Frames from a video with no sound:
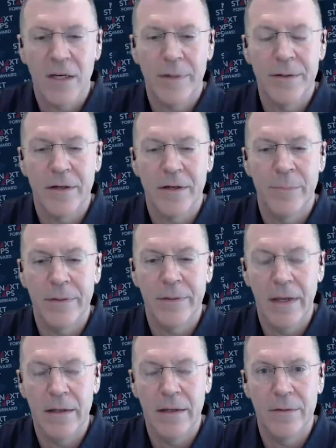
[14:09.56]
about your
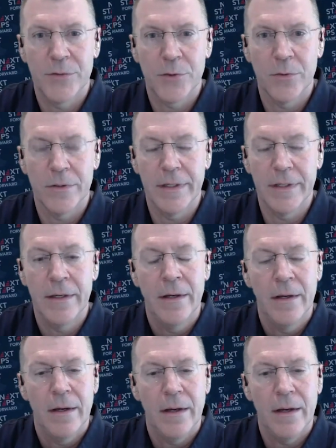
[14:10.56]
company and Neil shortly,
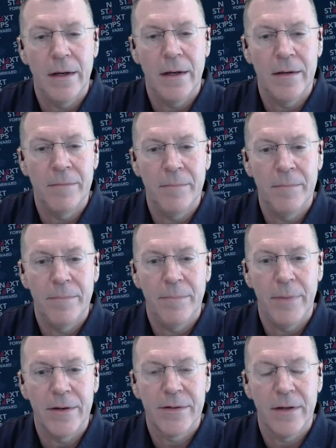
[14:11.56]
um,
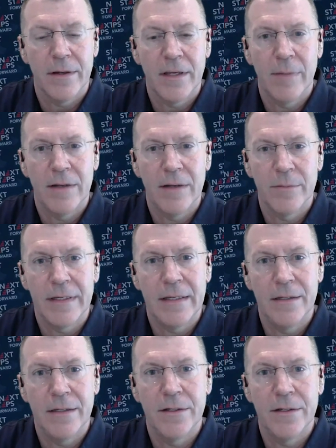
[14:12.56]
but you're talking about some of the
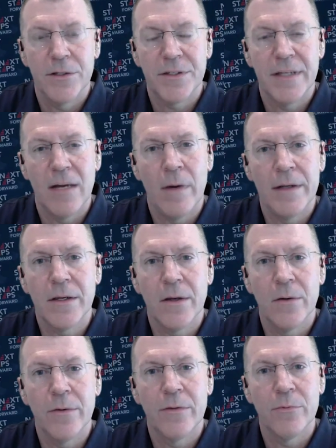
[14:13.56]
kids here just not wanting to
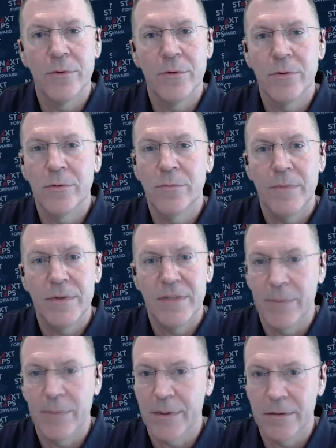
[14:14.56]
go through
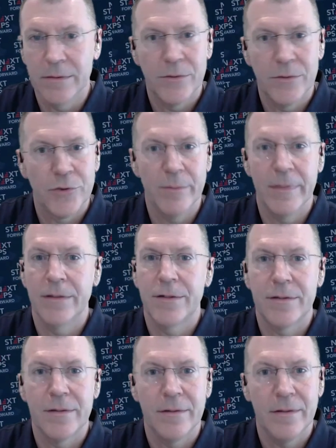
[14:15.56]
typical
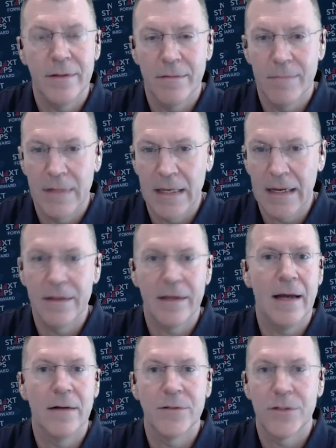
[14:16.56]
treatments, you know, laying on the
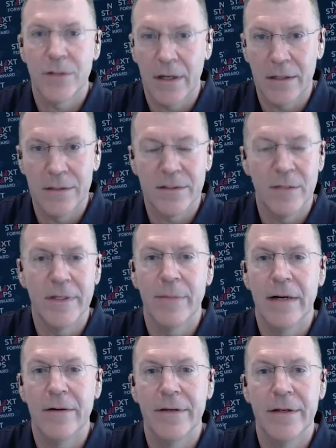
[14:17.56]
couch, talking to somebody
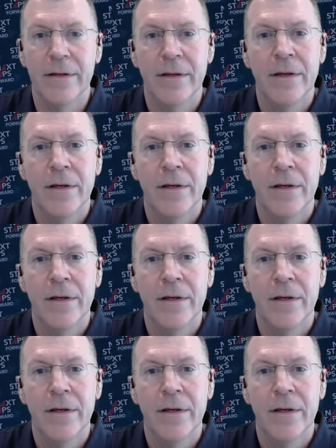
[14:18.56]
about it.